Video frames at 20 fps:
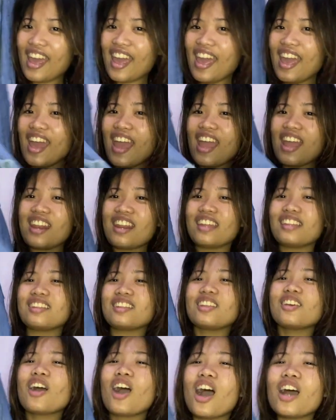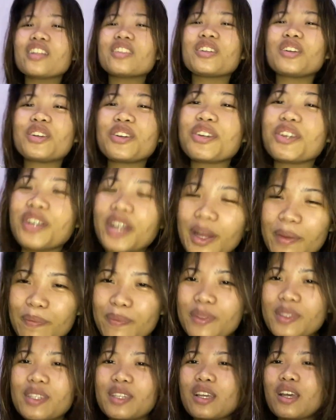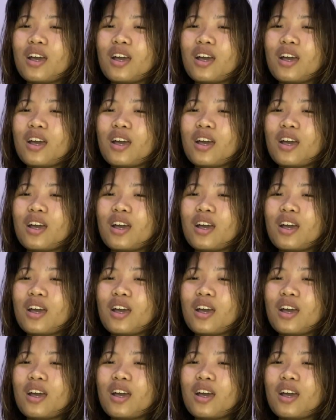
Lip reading: And it got ripped